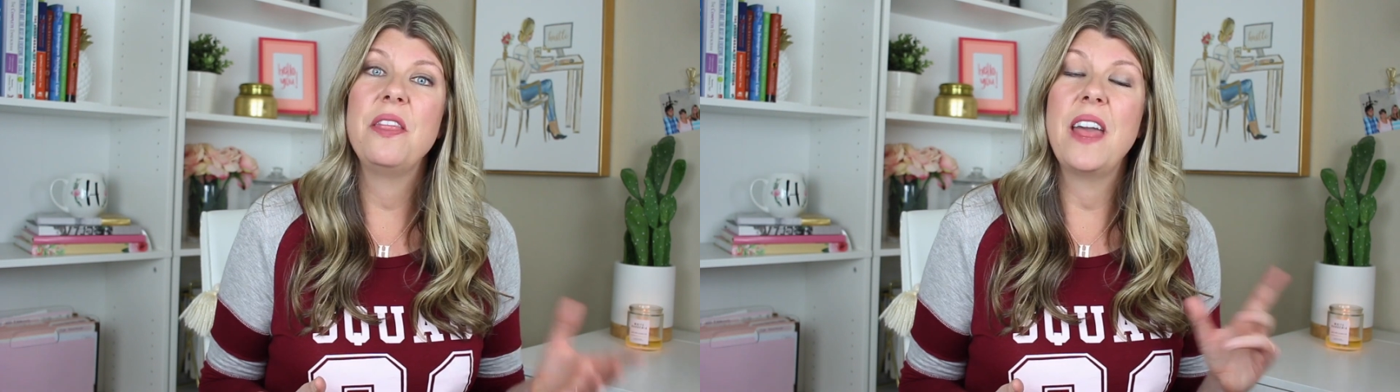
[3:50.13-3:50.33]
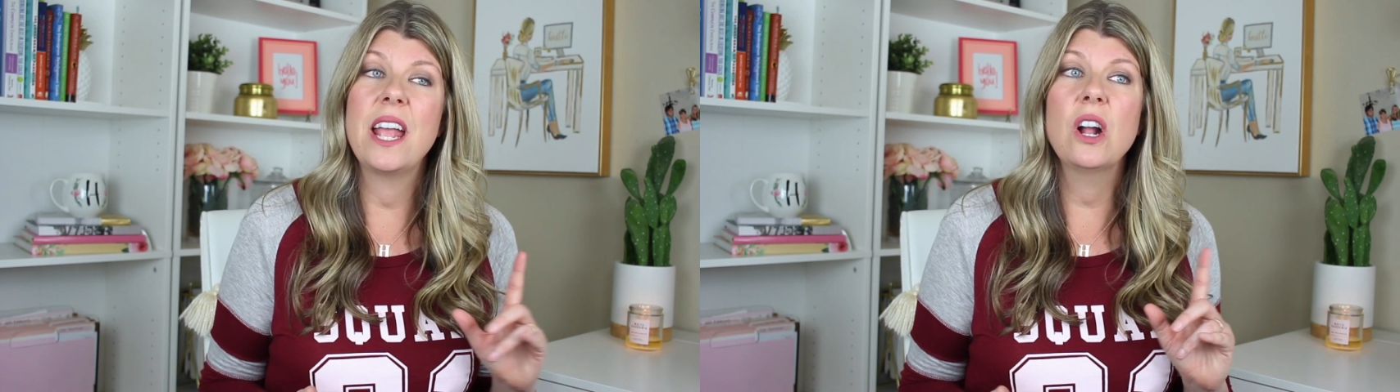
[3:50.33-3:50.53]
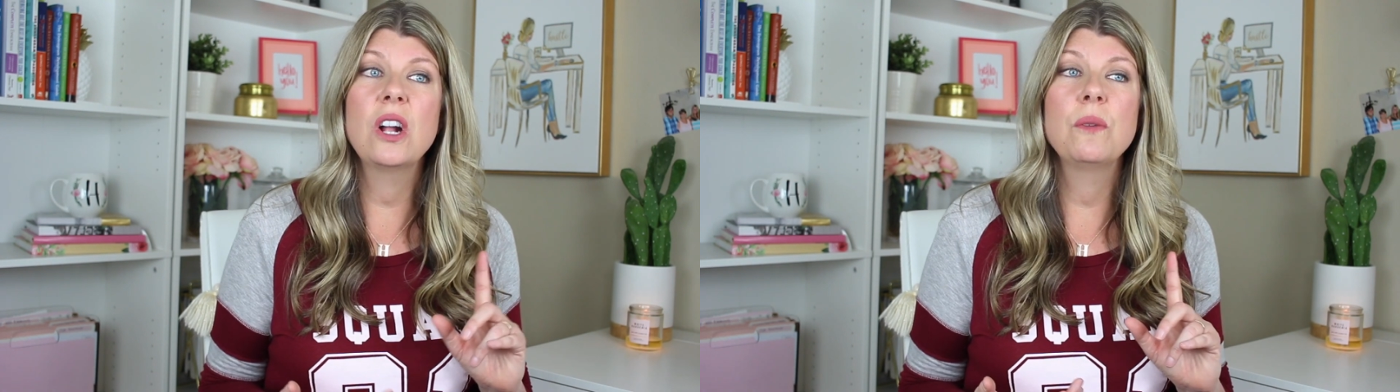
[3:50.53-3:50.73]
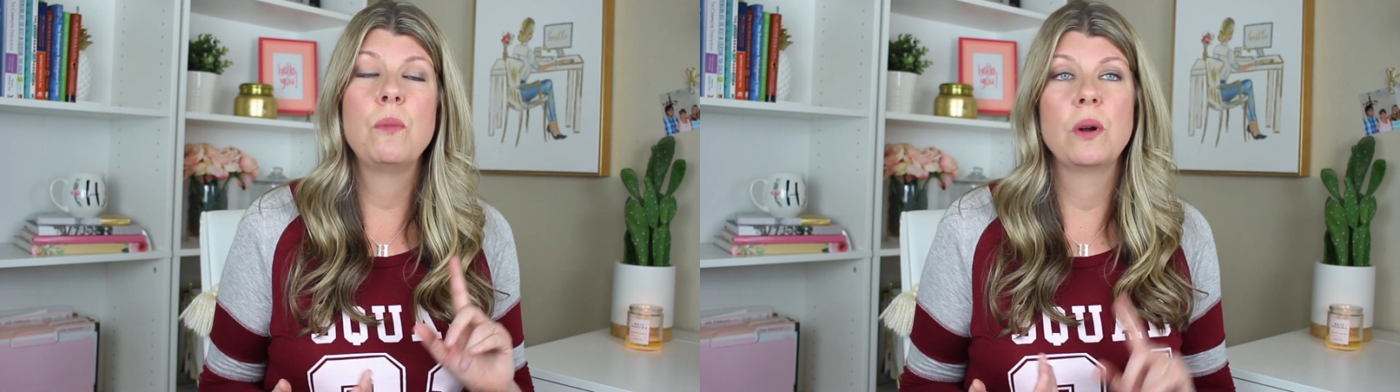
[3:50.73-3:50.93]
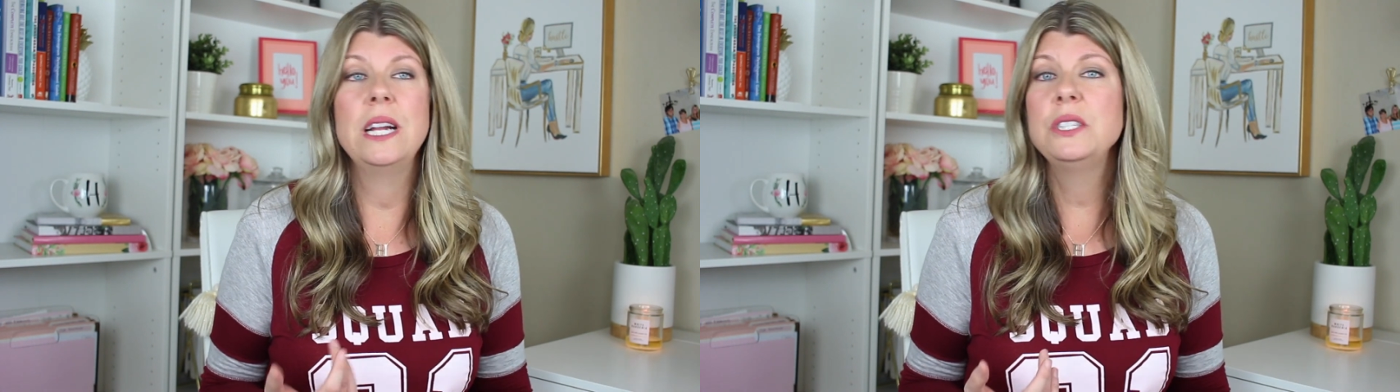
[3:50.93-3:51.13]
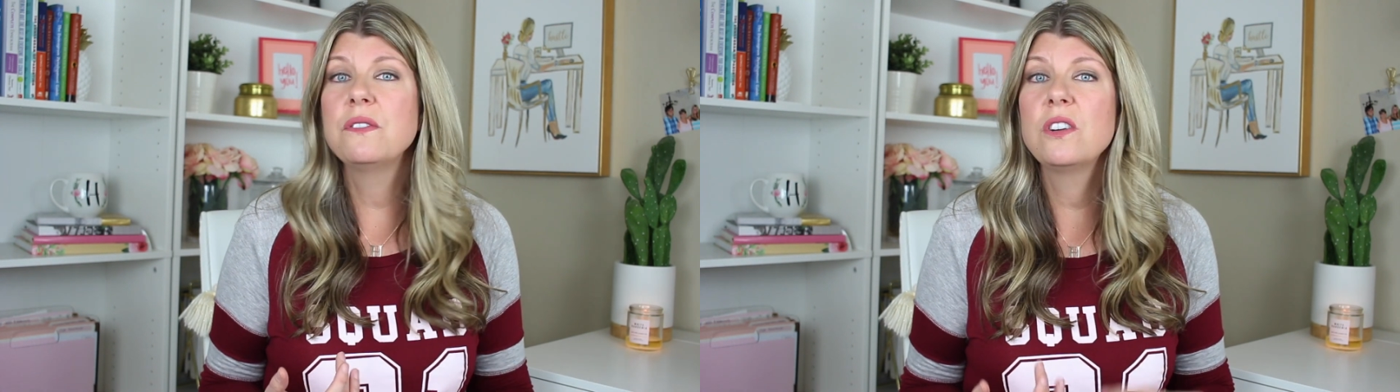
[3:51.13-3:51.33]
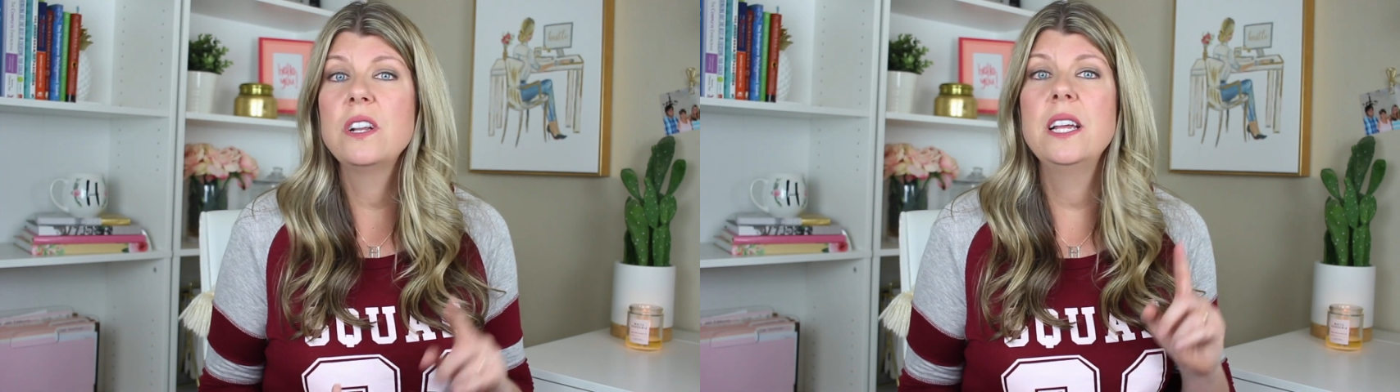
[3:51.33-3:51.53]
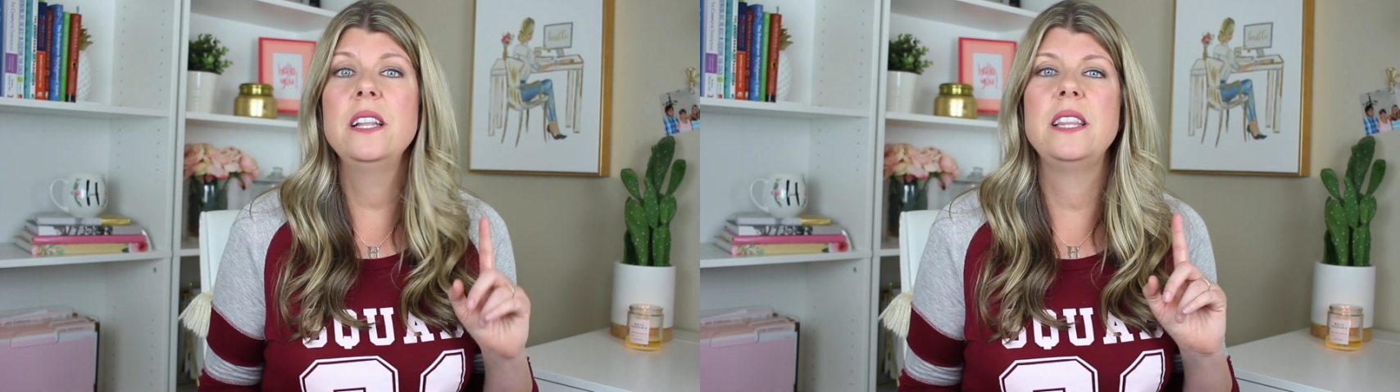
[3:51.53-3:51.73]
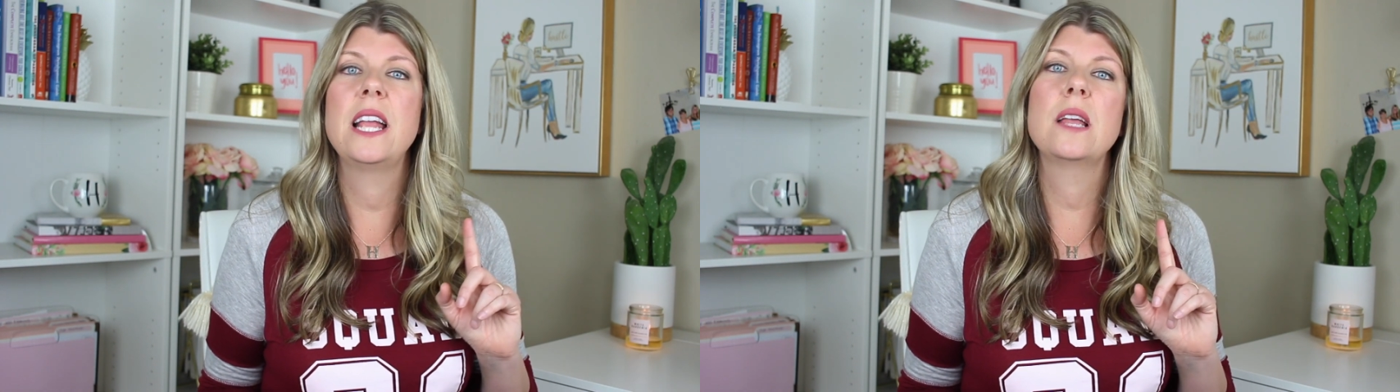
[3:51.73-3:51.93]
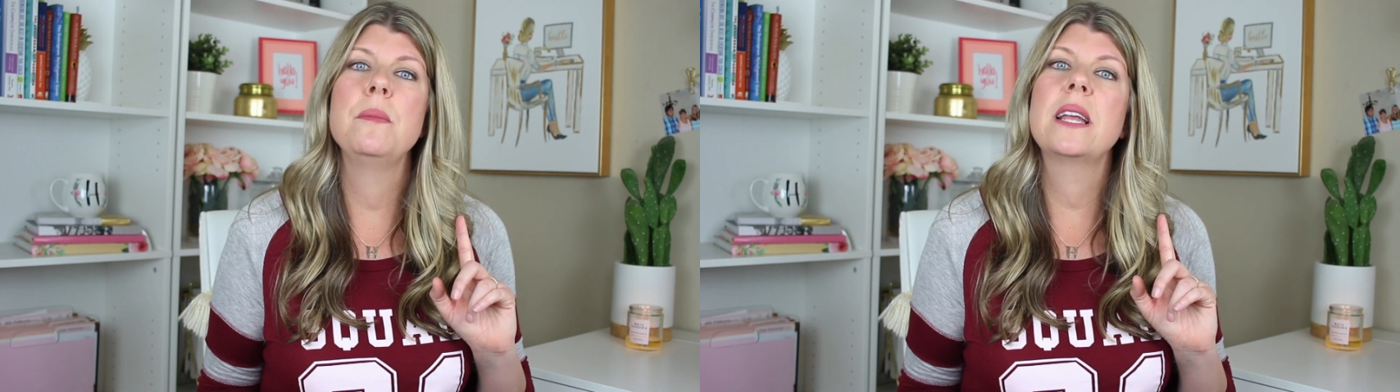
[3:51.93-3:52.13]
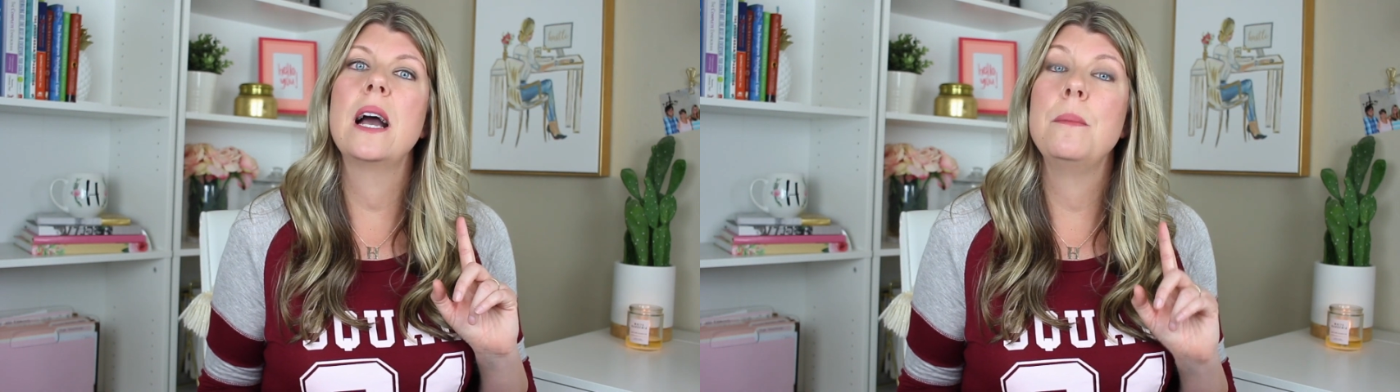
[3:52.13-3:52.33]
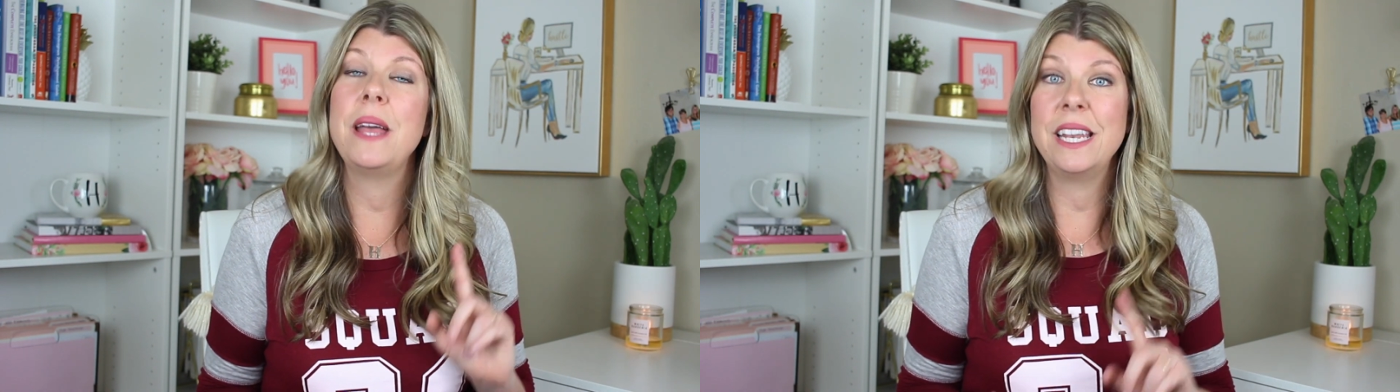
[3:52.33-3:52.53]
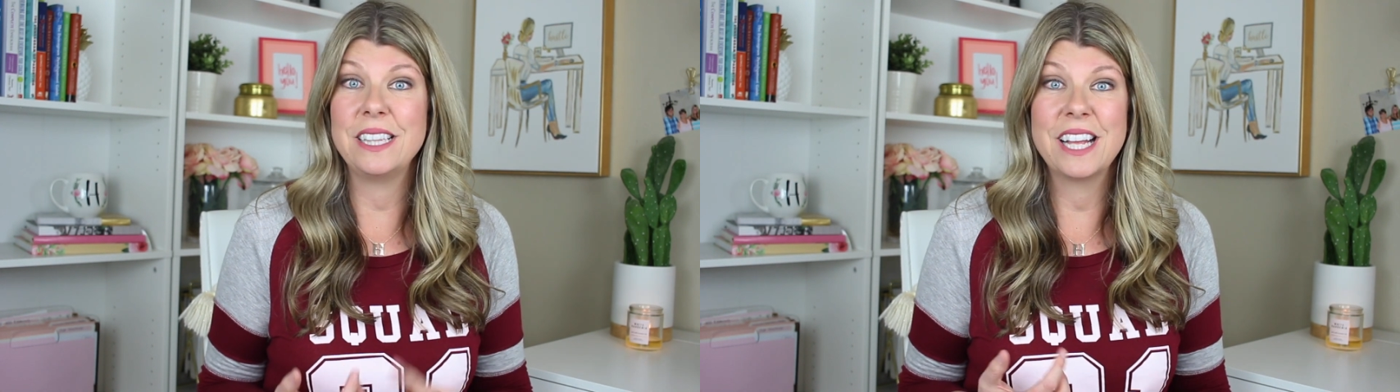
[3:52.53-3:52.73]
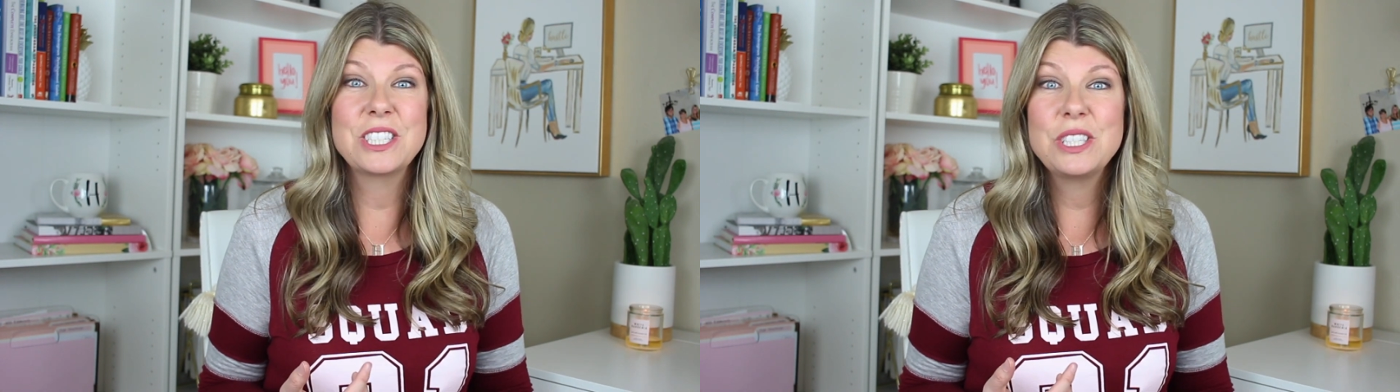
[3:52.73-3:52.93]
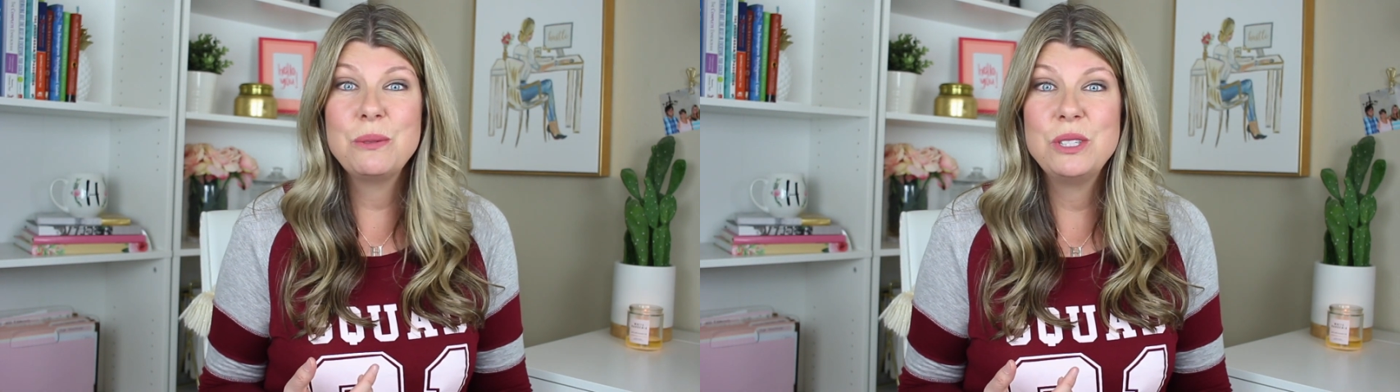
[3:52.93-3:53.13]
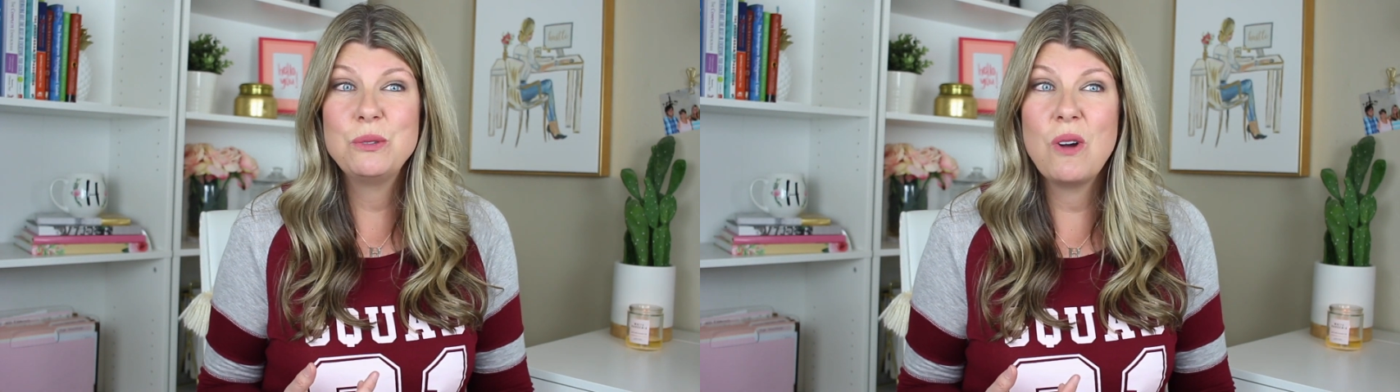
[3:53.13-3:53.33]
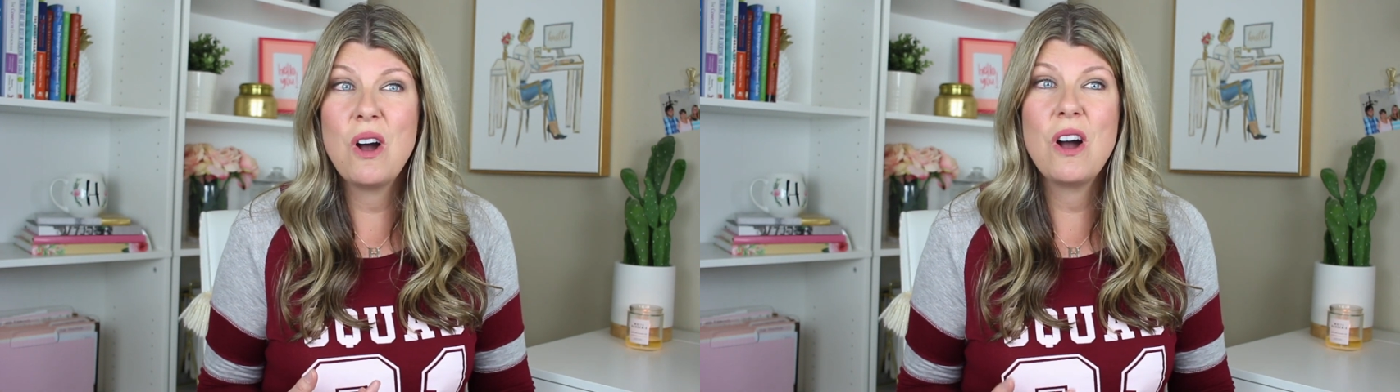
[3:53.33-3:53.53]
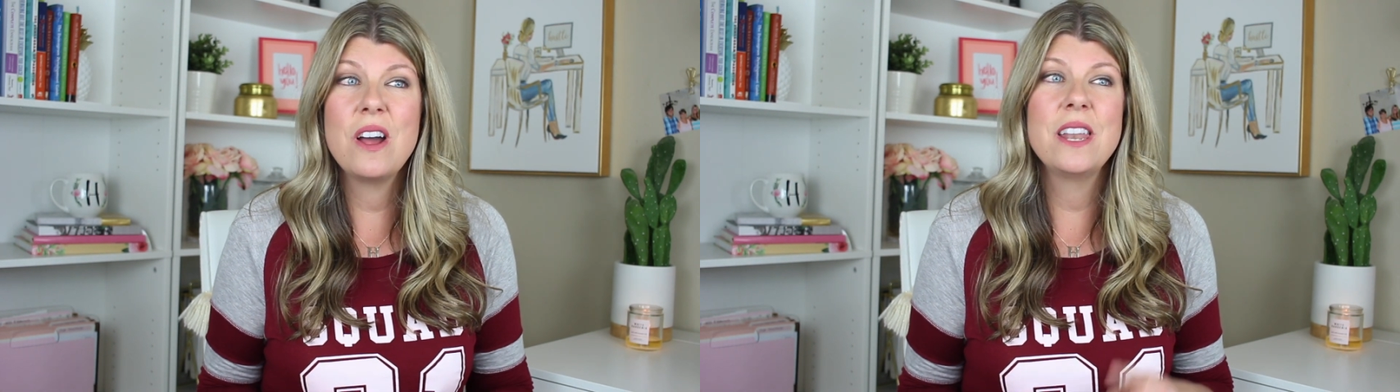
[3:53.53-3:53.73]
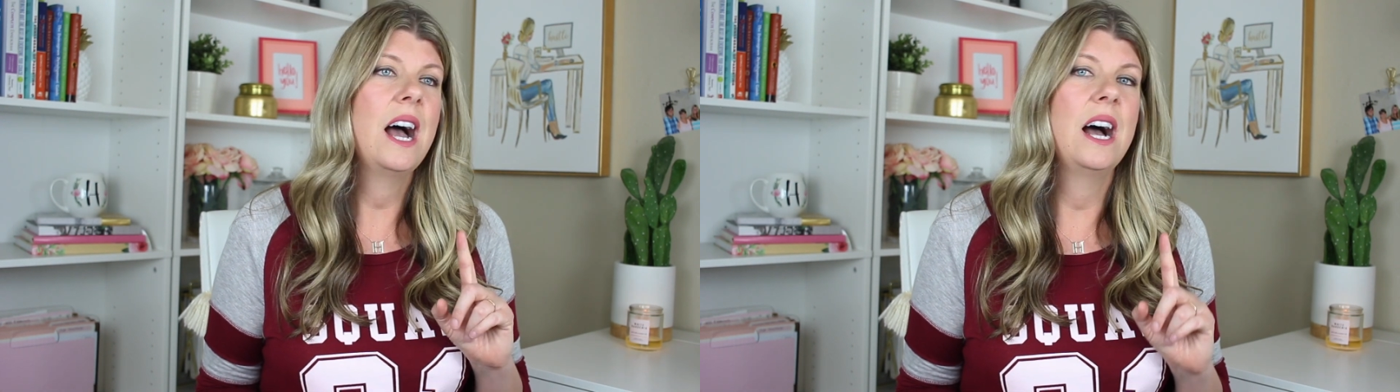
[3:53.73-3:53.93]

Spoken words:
They are more introverted. They can become intellectually withdrawn,